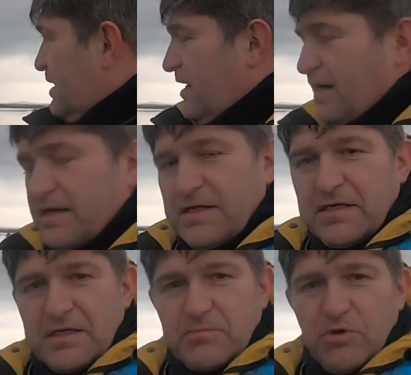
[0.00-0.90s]
and I think
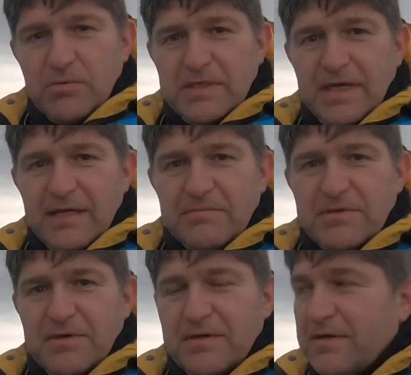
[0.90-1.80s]
it's probably time
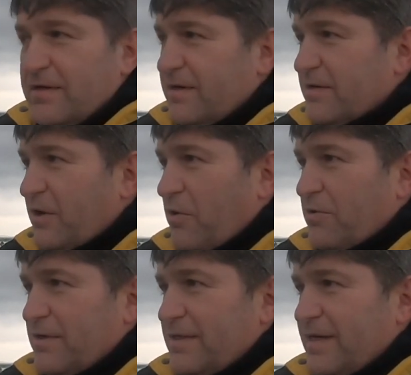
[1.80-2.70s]
to call
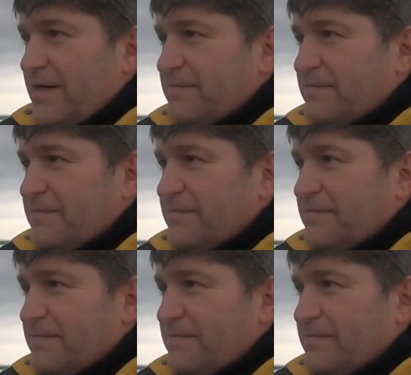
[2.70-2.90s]
it a day.